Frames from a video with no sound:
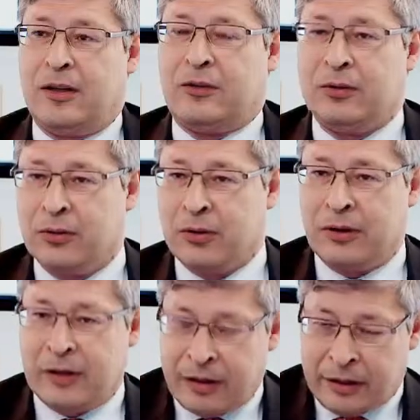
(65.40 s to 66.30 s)
So
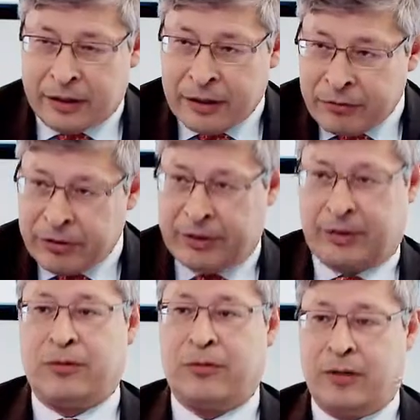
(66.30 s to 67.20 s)
in every
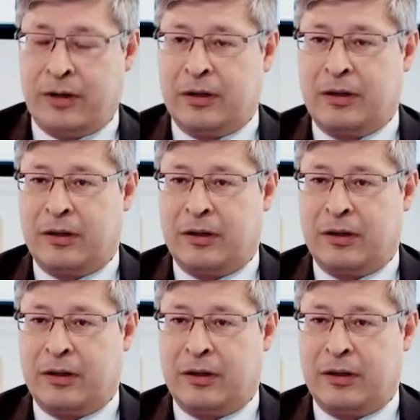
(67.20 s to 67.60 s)
country